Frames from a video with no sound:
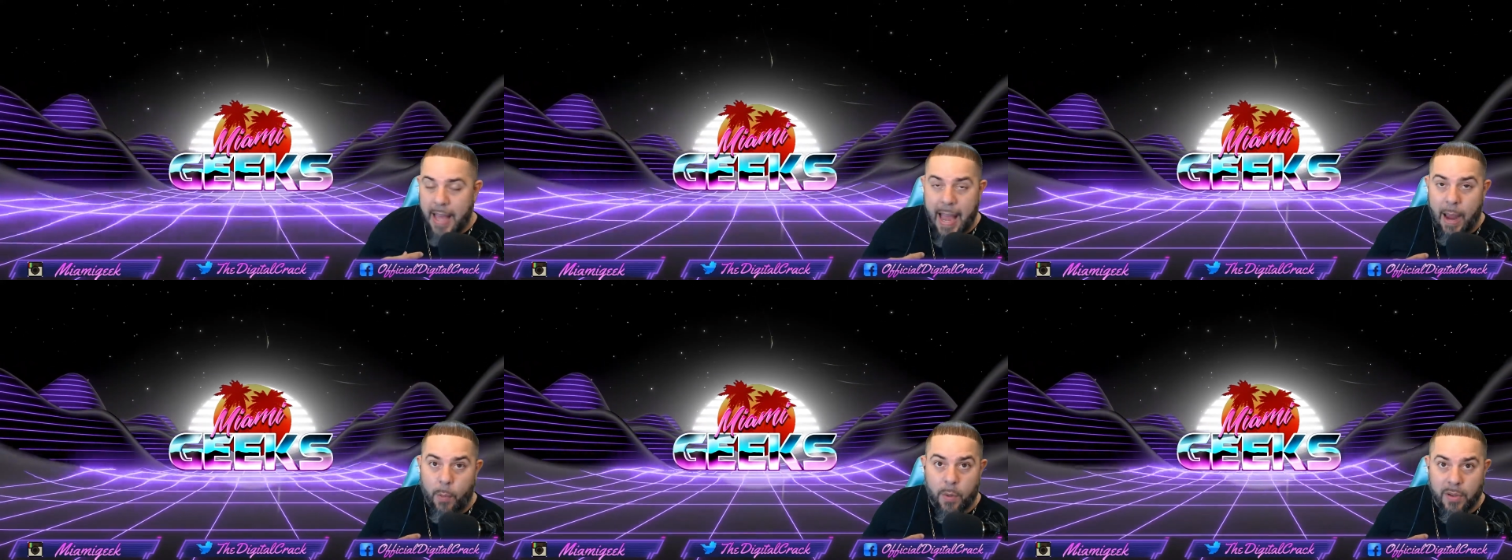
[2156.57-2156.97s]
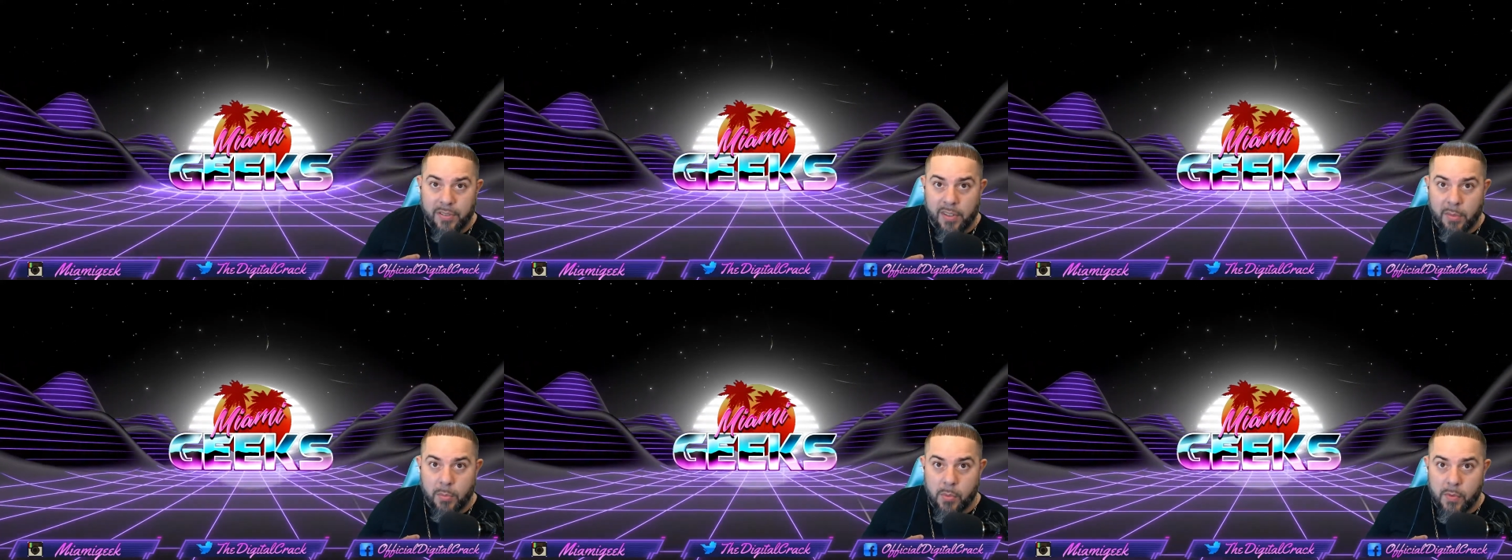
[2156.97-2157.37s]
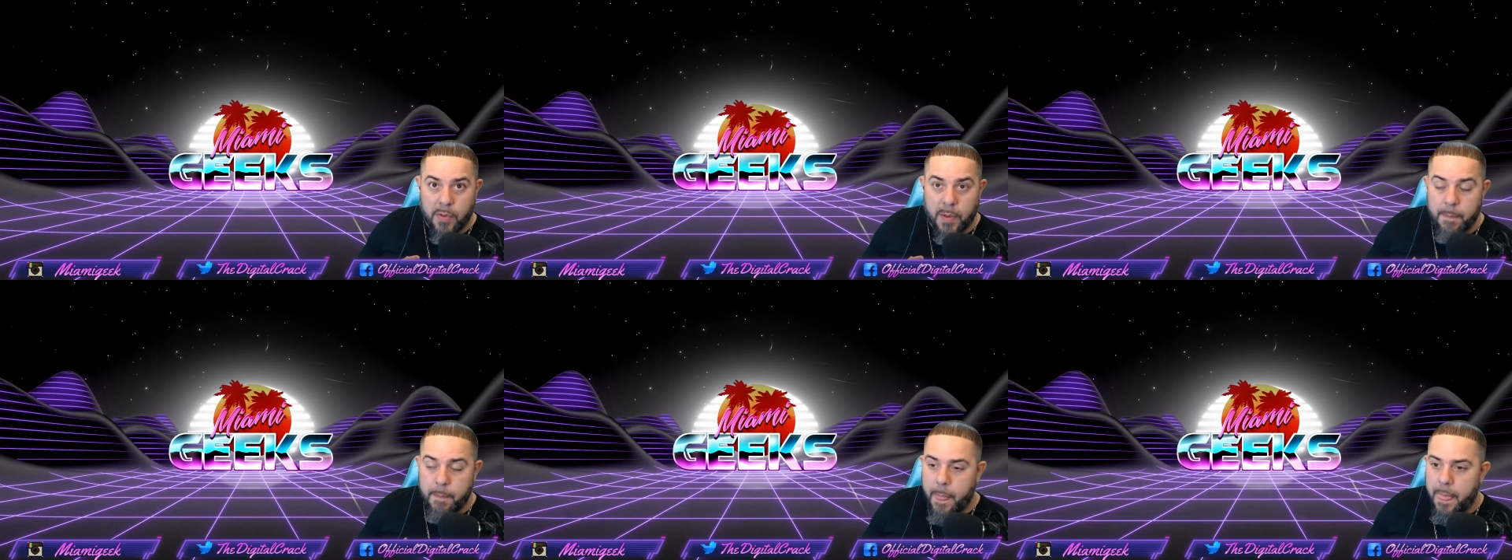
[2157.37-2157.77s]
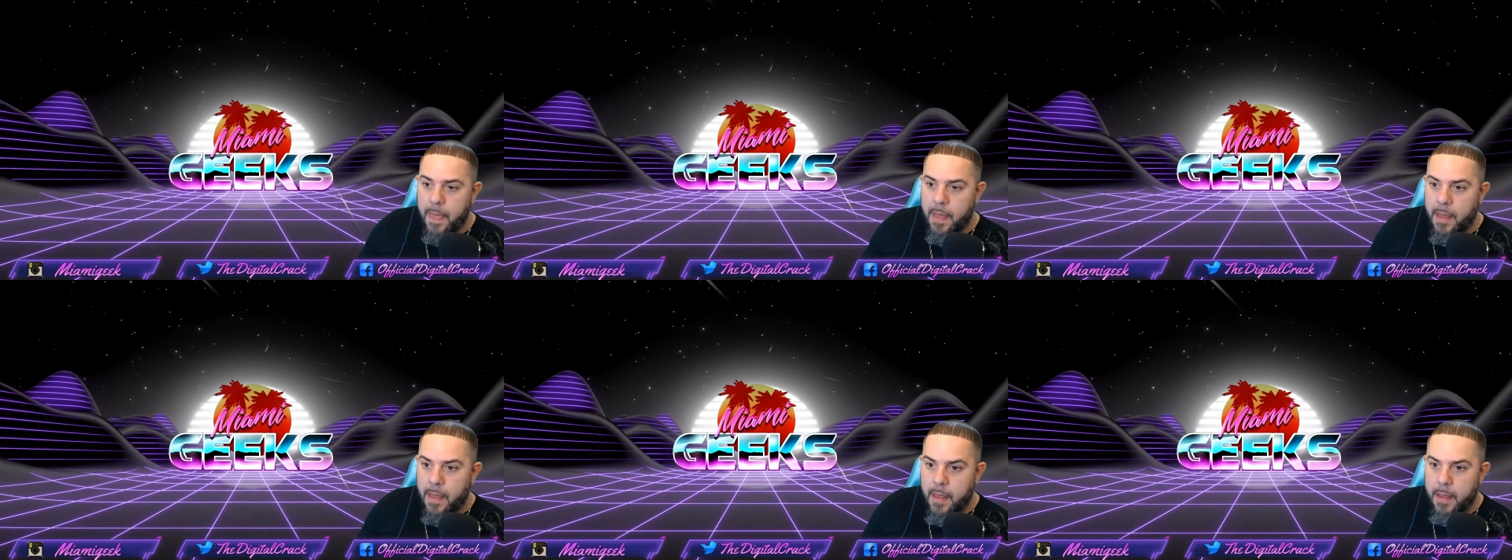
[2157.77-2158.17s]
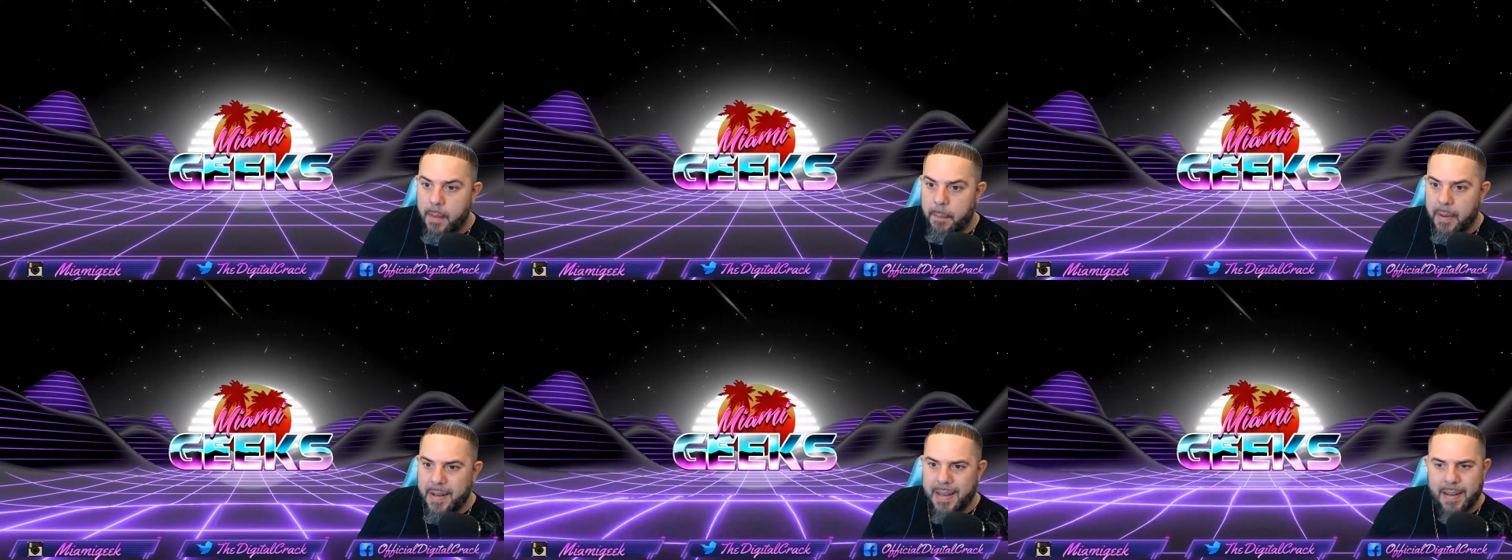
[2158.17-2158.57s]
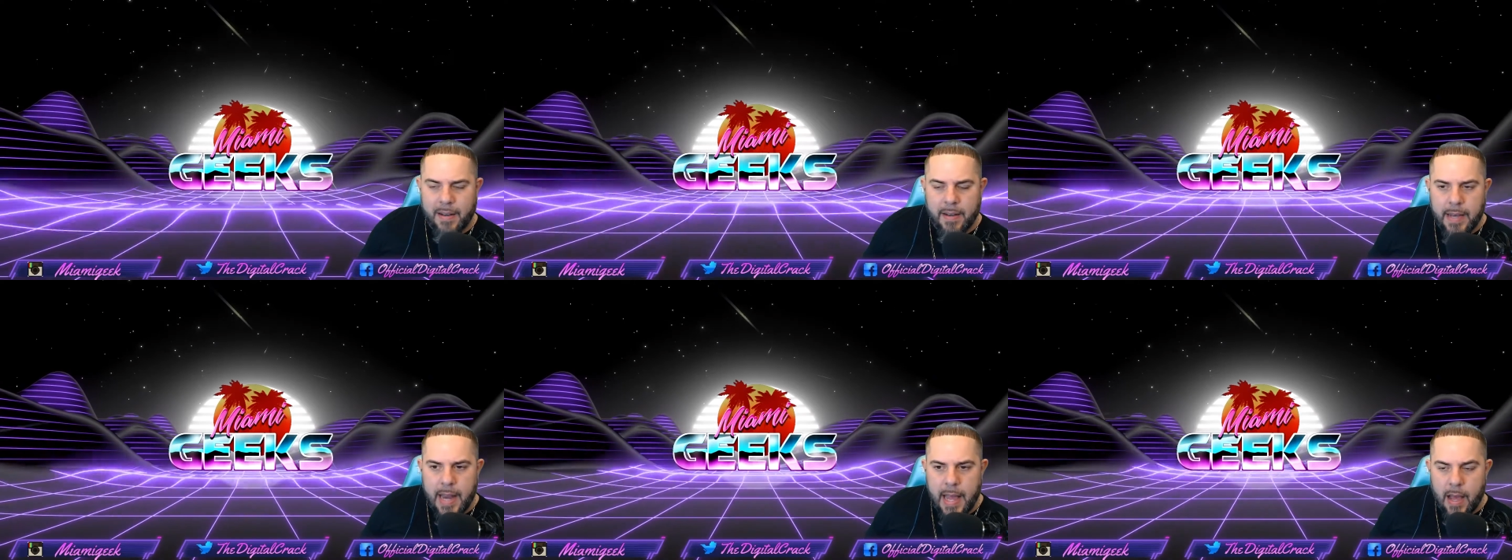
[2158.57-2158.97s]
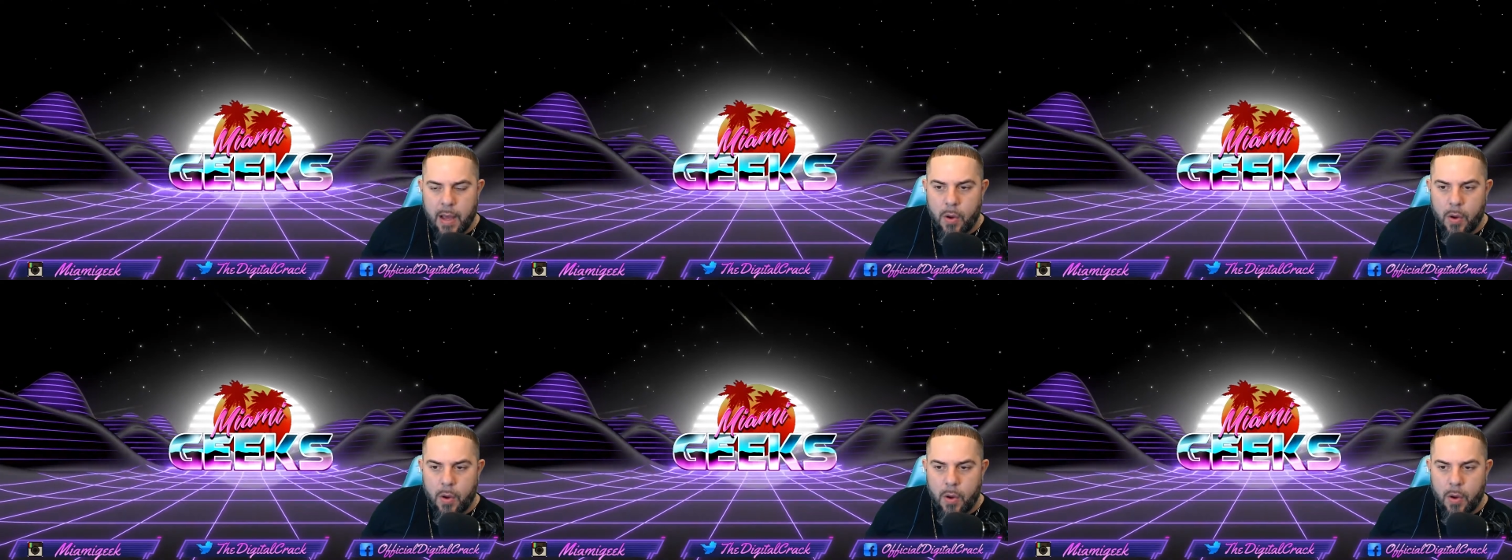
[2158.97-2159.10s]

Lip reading: I want to see the movie. But now,